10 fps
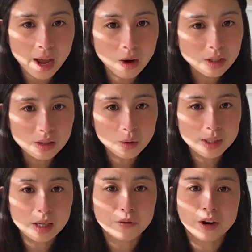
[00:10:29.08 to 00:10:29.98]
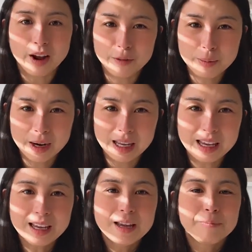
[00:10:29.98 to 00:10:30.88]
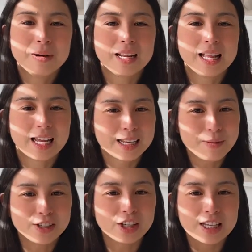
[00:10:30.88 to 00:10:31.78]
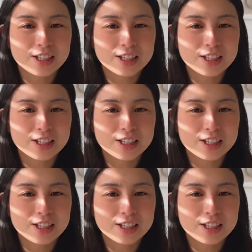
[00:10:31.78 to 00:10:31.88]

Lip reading: I also know it's not for everybody, but like I mentioned,